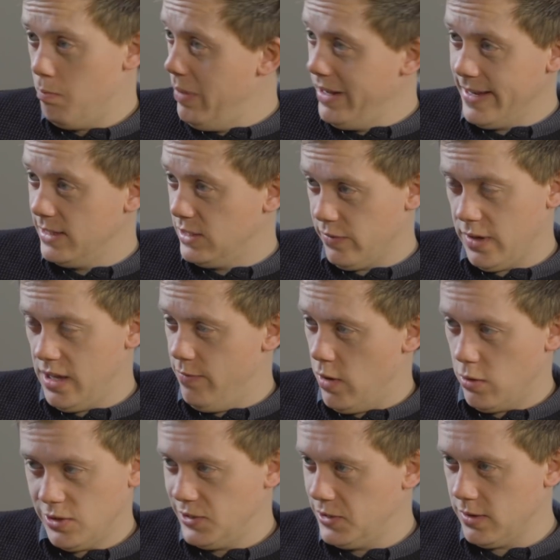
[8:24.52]
millions of Leave
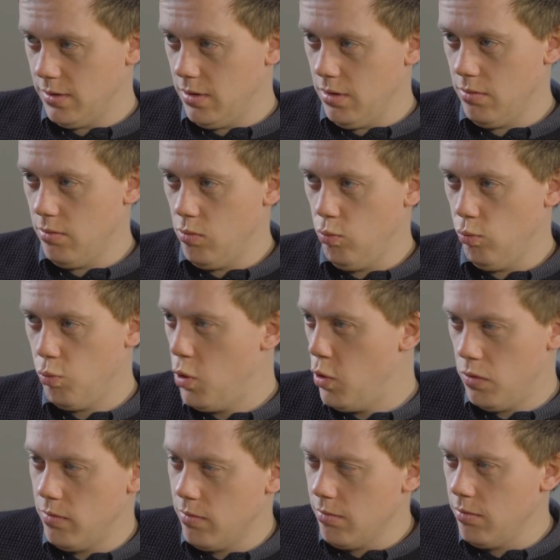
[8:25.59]
voters
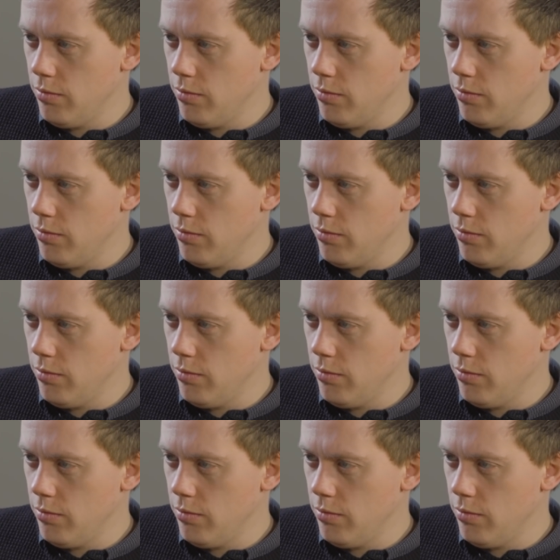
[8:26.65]
weren't